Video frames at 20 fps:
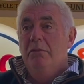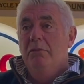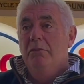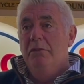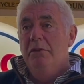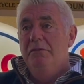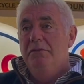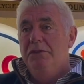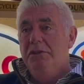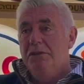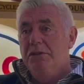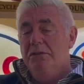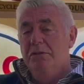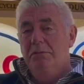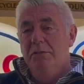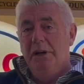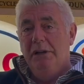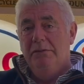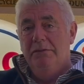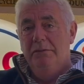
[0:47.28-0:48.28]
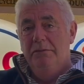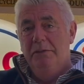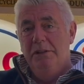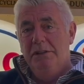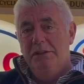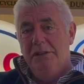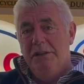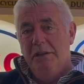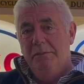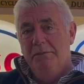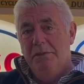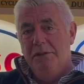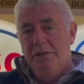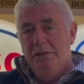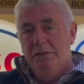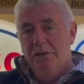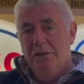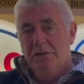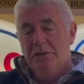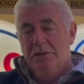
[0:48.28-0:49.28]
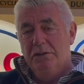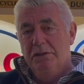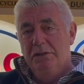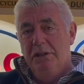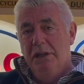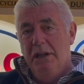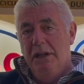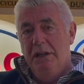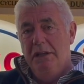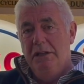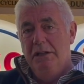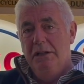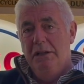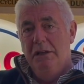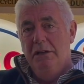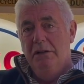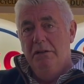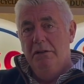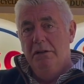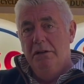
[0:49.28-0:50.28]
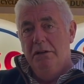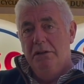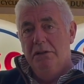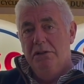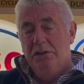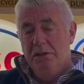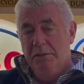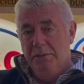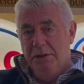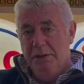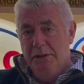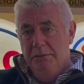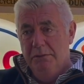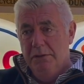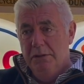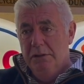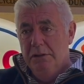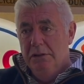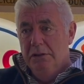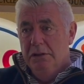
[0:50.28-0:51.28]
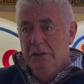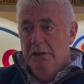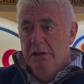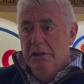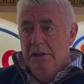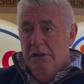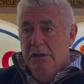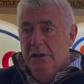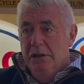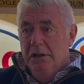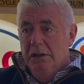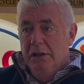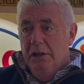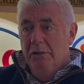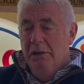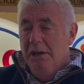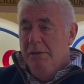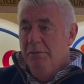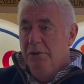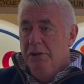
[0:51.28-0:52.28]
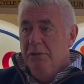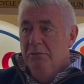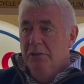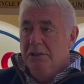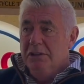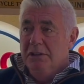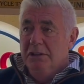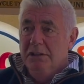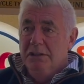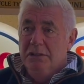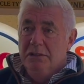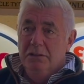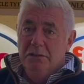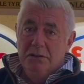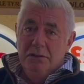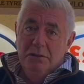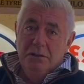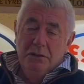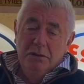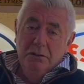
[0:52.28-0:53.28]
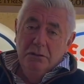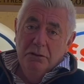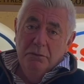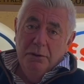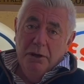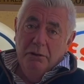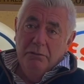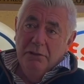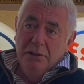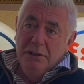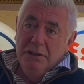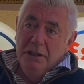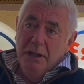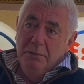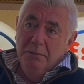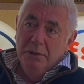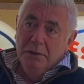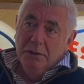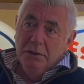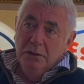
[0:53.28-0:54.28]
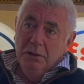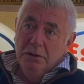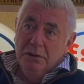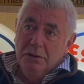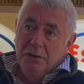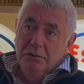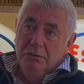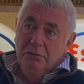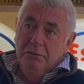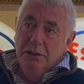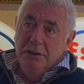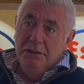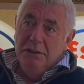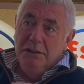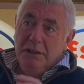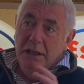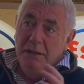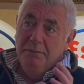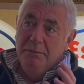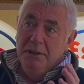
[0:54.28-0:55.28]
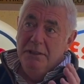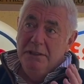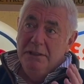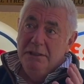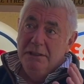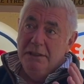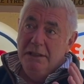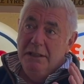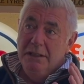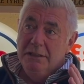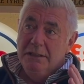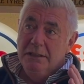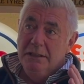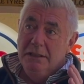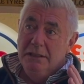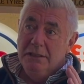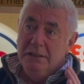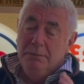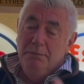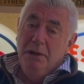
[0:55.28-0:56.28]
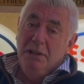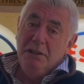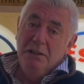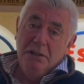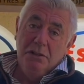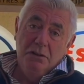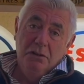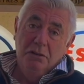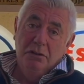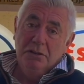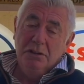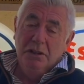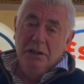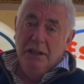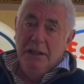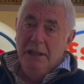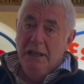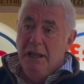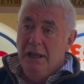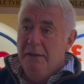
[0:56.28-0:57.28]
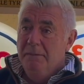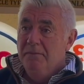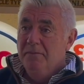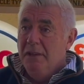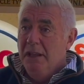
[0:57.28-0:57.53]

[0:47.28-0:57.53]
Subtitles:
We've just come back from Richard Edmonds' auction in Chippenham. Now, anybody watching this doesn't know about Richard Edmonds' auction. Richard Edmonds is a specialist auctioneer.